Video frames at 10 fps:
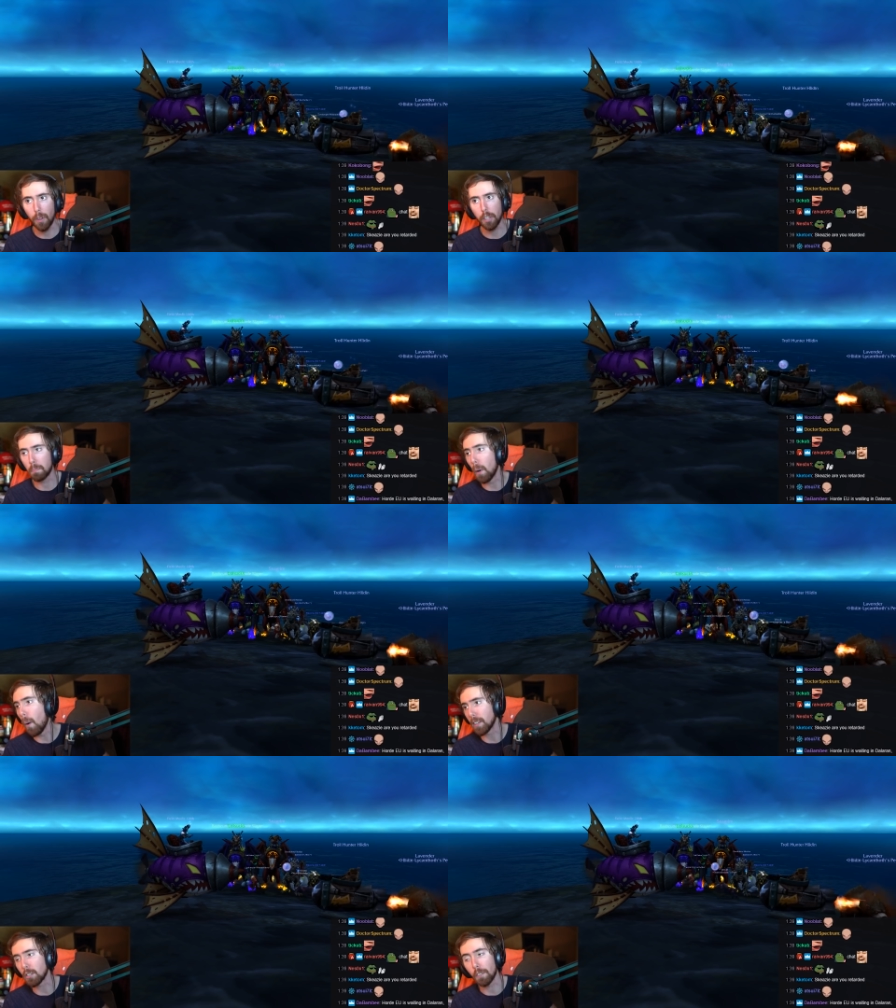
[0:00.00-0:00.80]
is
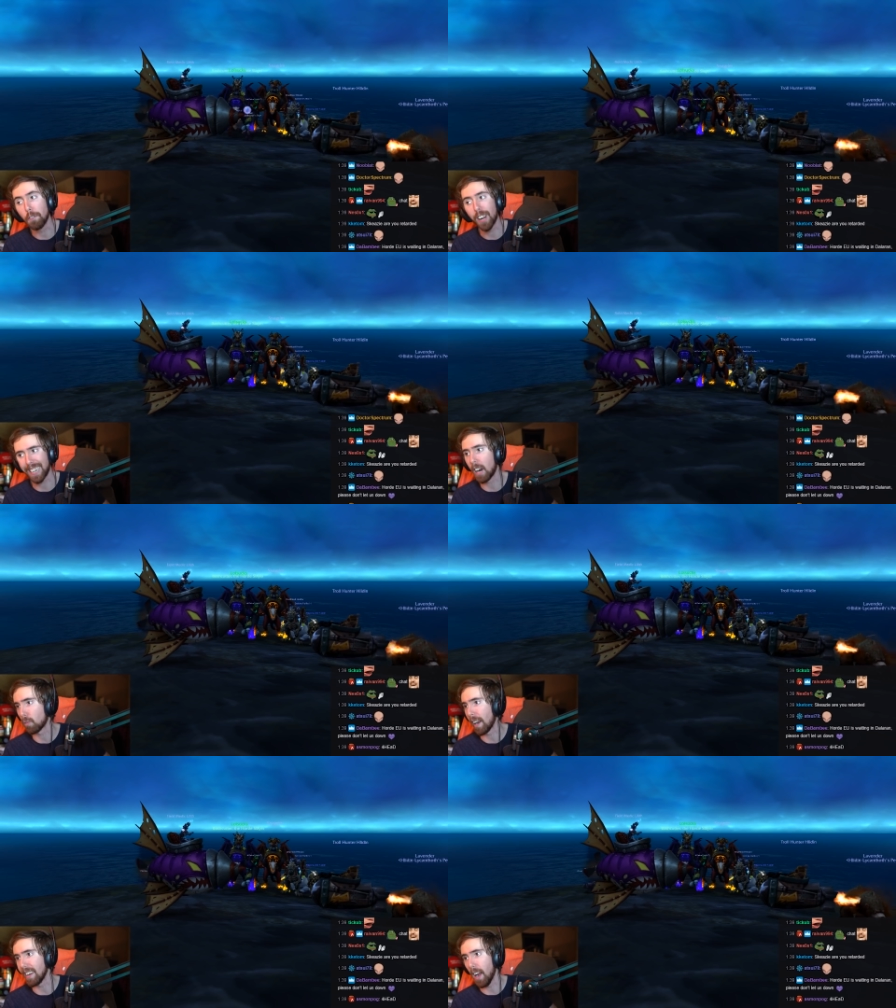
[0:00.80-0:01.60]
blowing you the fuck out
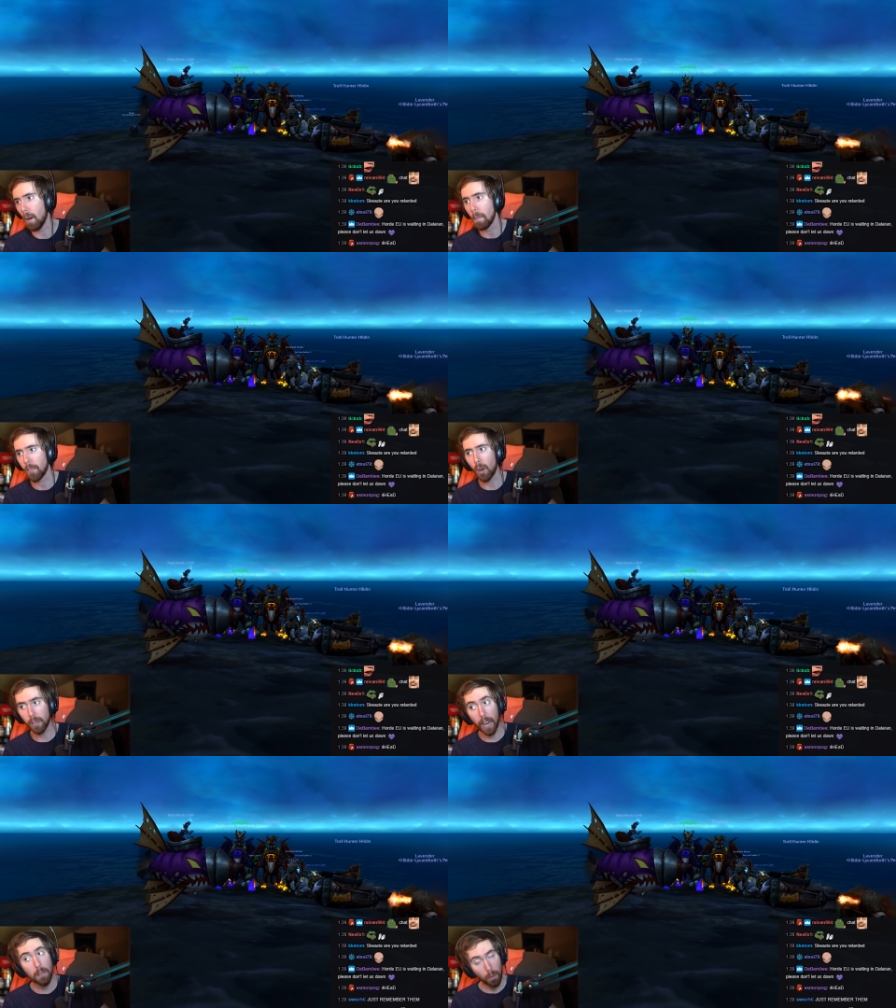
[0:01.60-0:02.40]
right now.
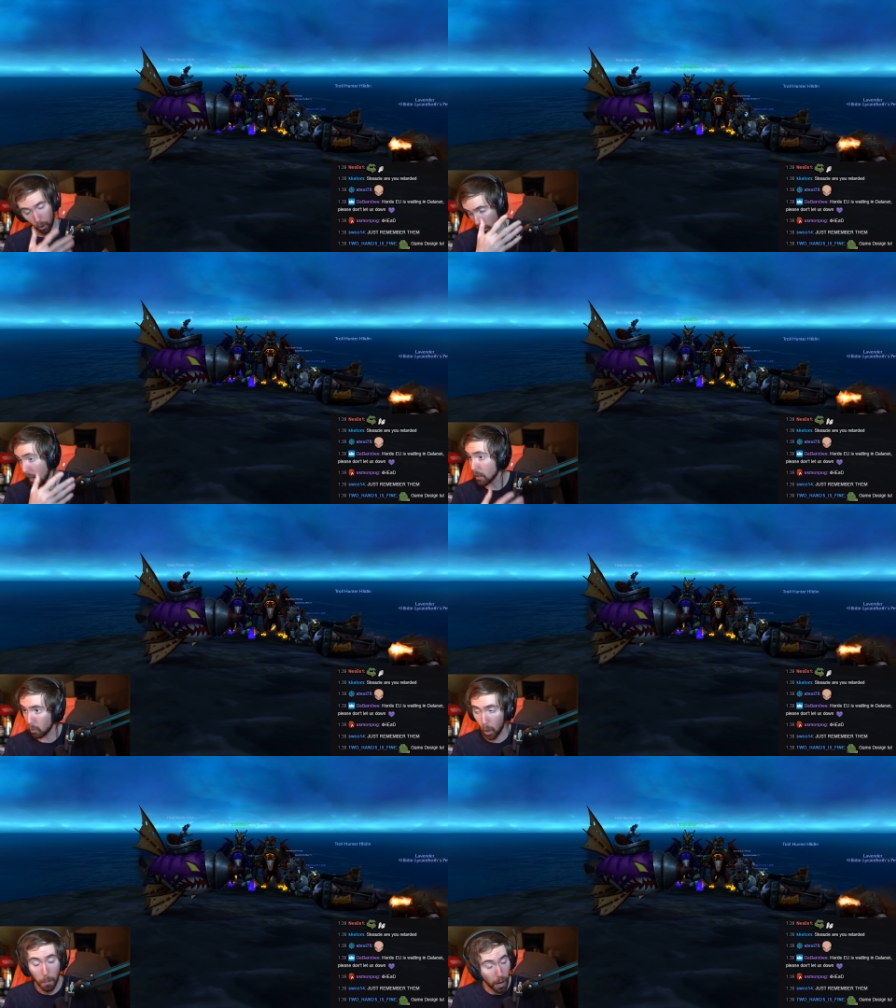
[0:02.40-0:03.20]
Okay, all right. The
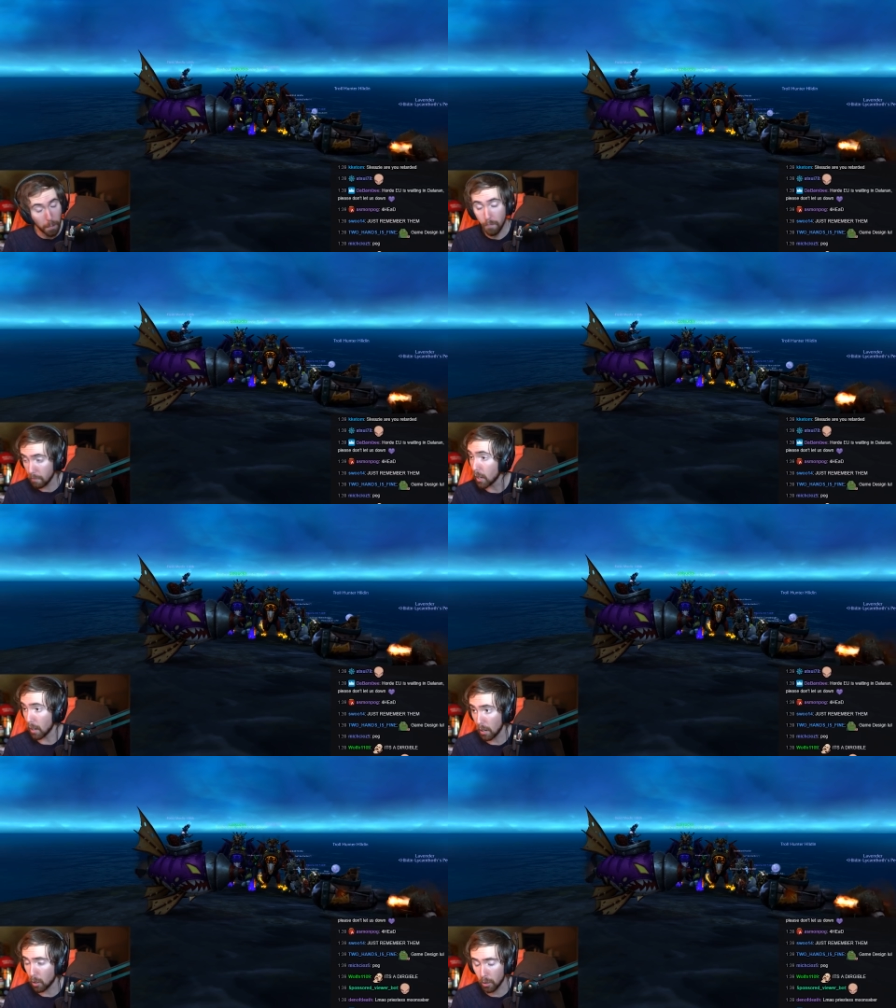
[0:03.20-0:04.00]
robot
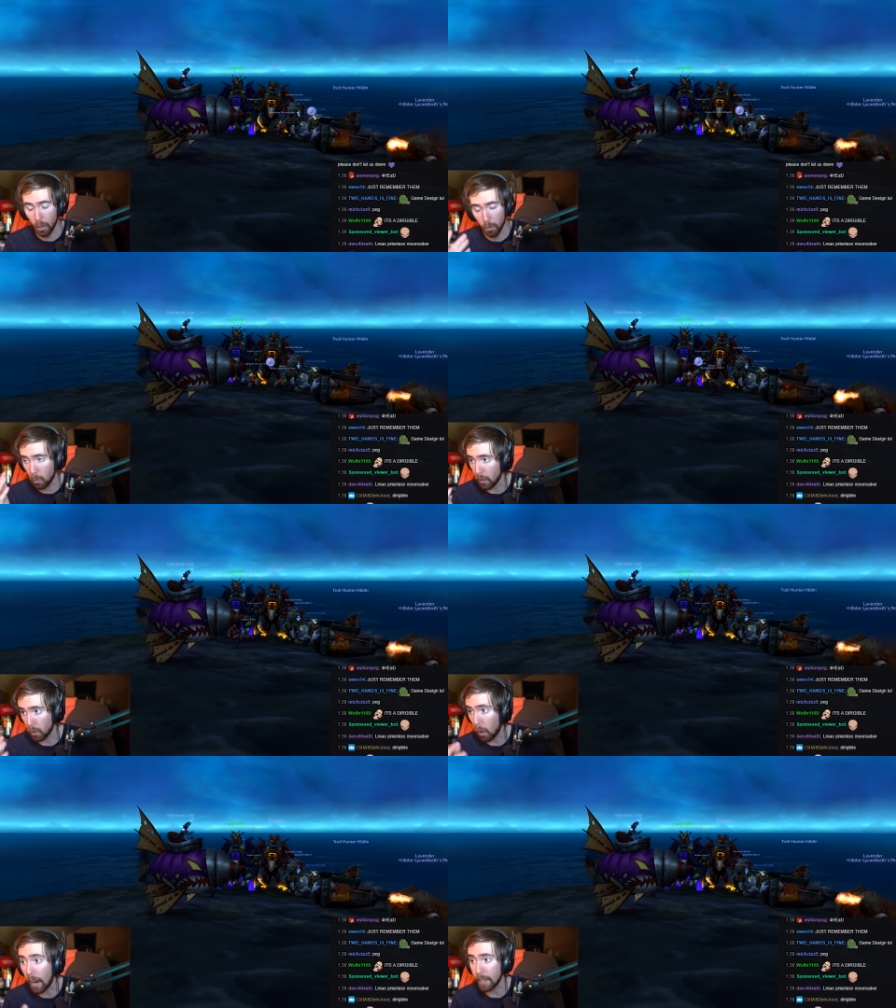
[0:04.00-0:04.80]
uh, or the the
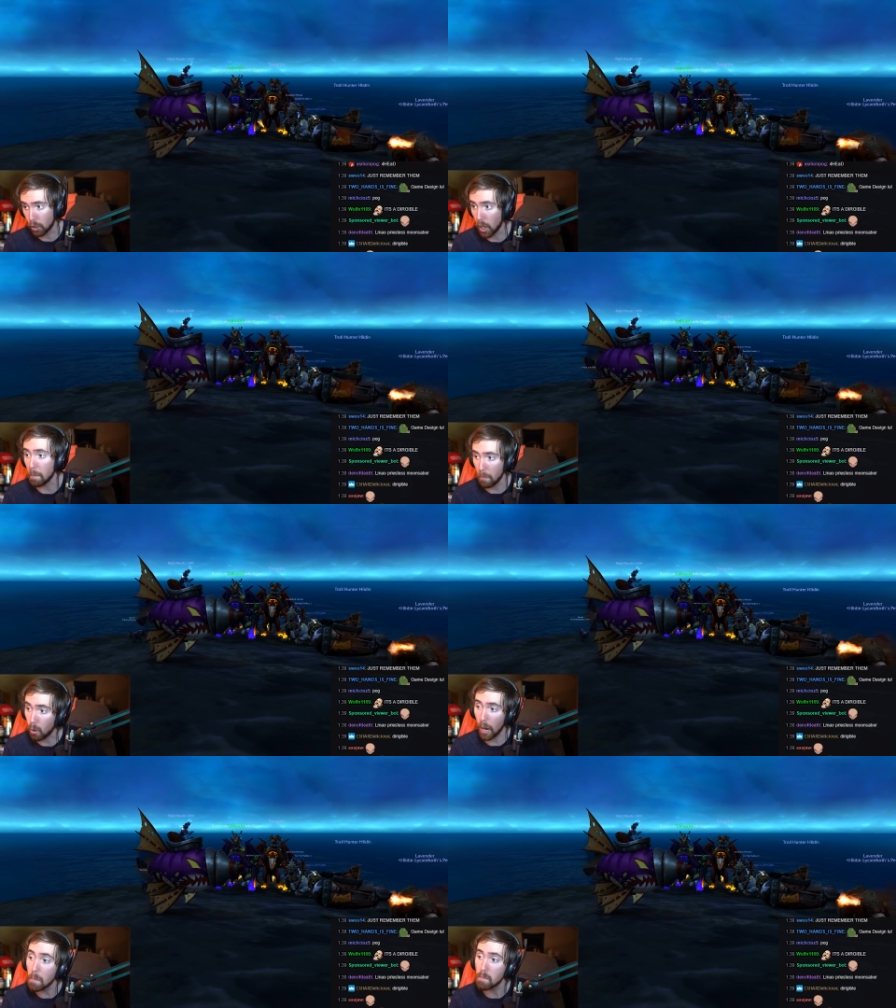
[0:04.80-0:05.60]
rocket ship.
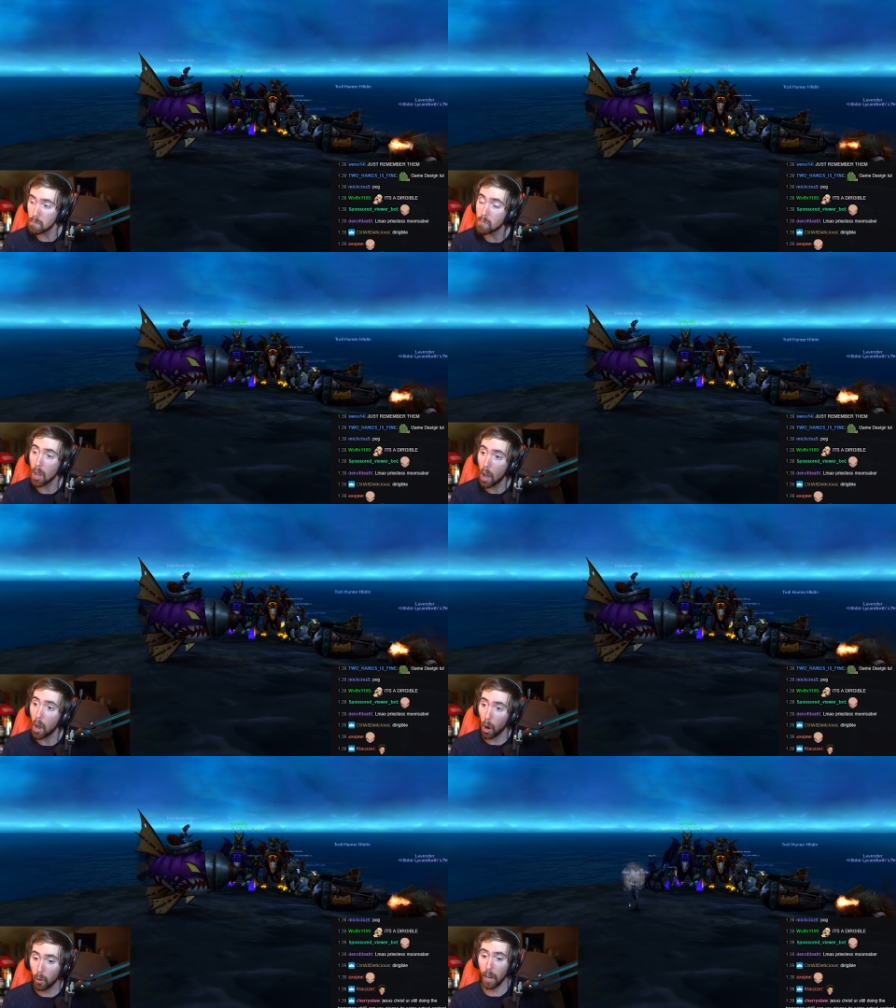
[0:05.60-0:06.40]
Okay,
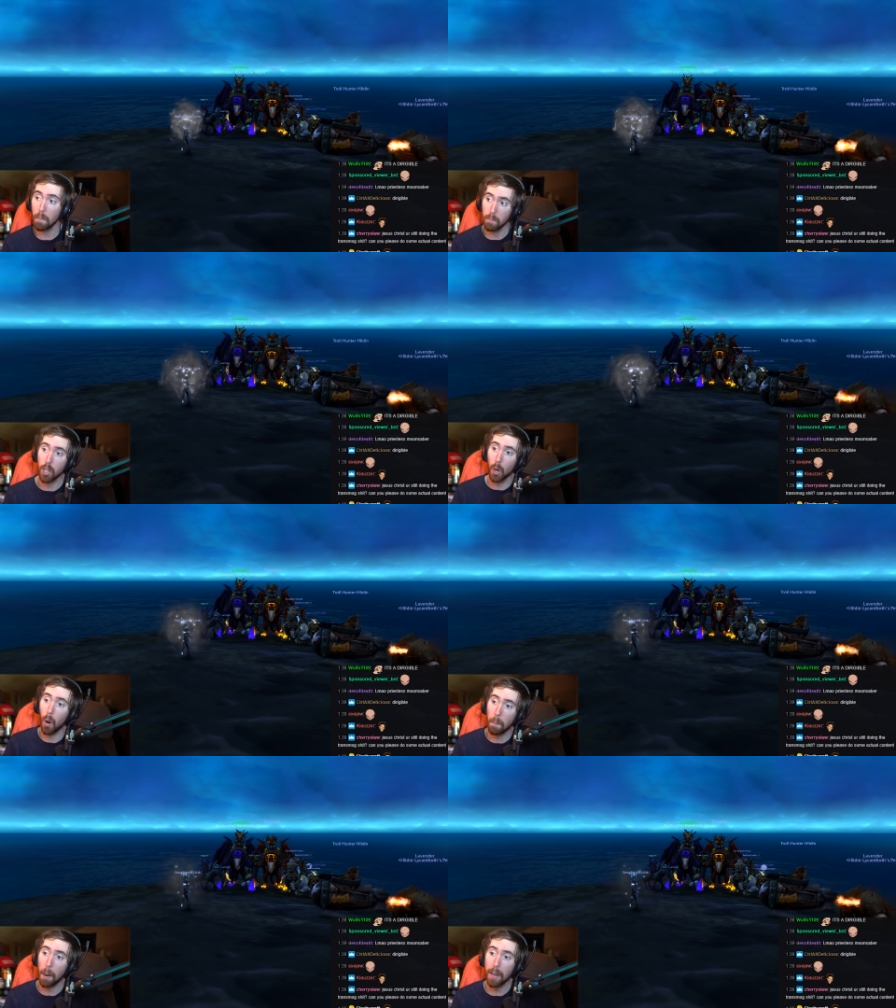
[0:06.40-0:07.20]
Okay, you know
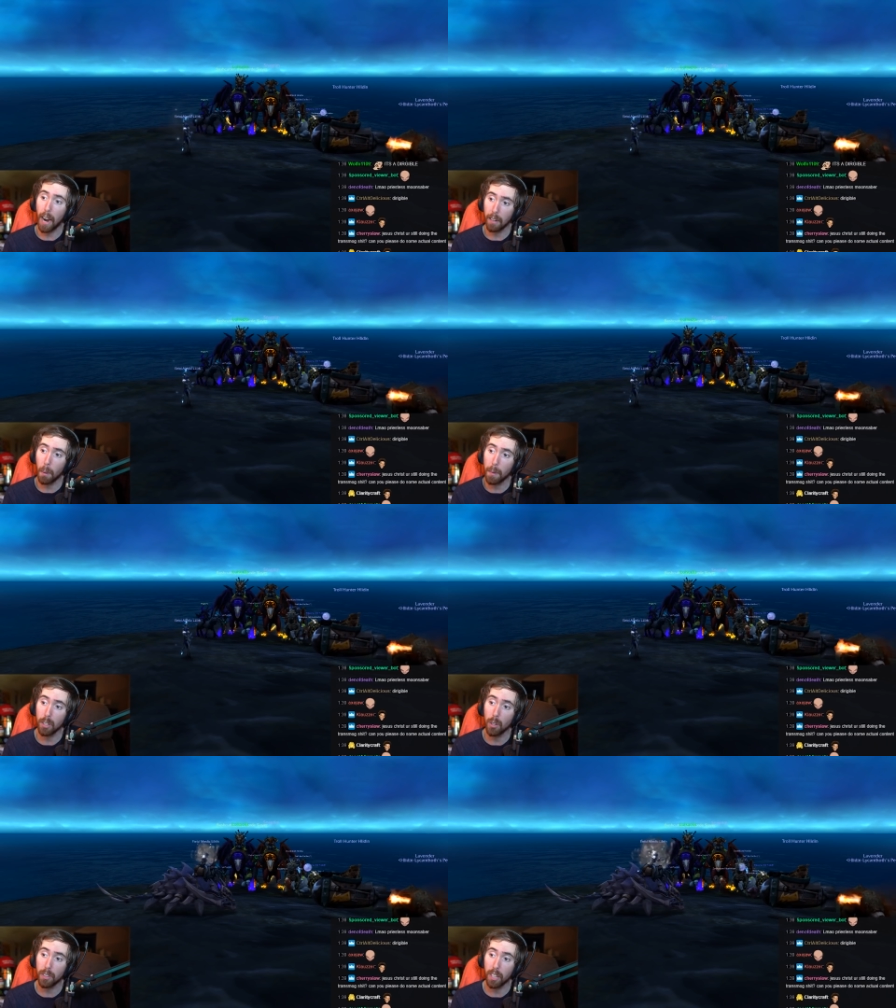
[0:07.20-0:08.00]
what? Maybe
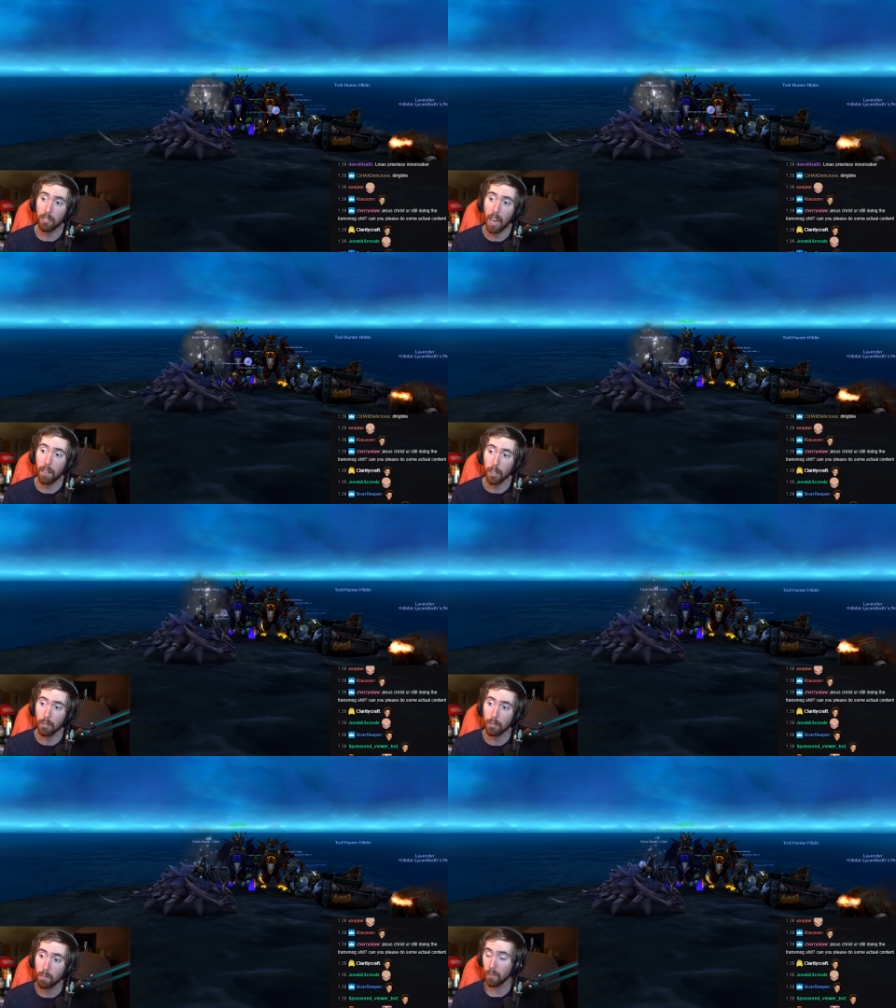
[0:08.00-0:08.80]
Lilith doesn't have
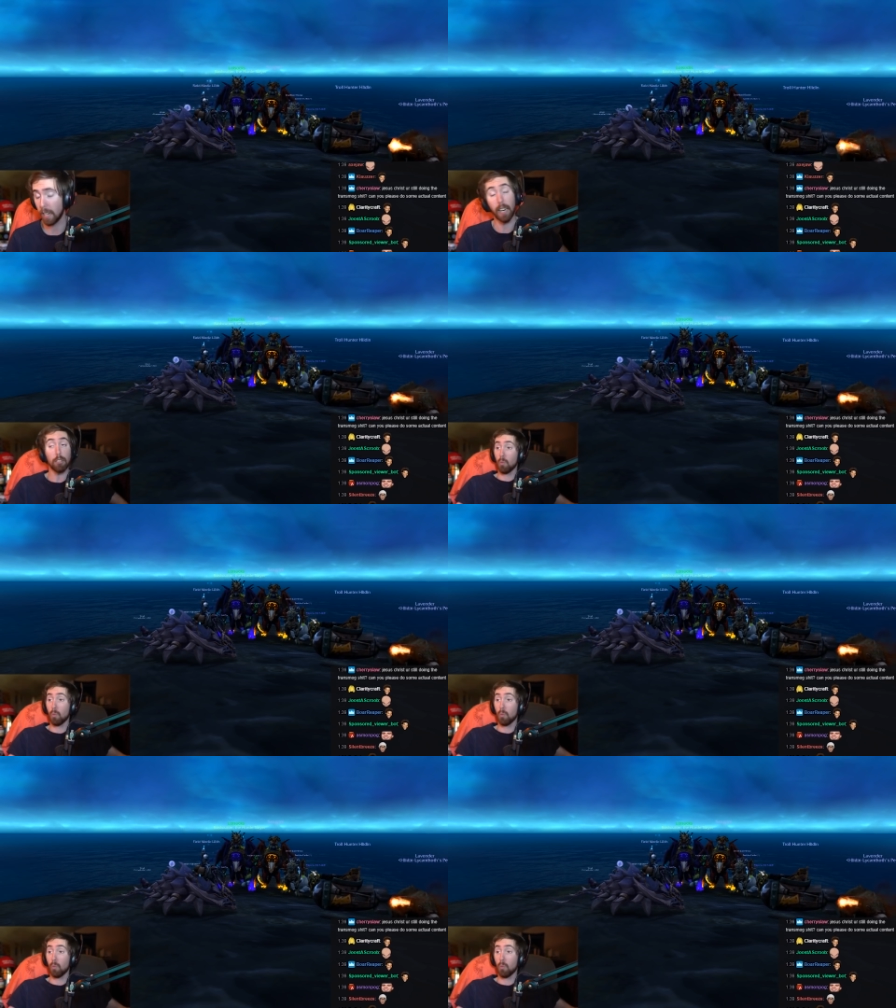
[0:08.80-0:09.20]
this. He doesn't?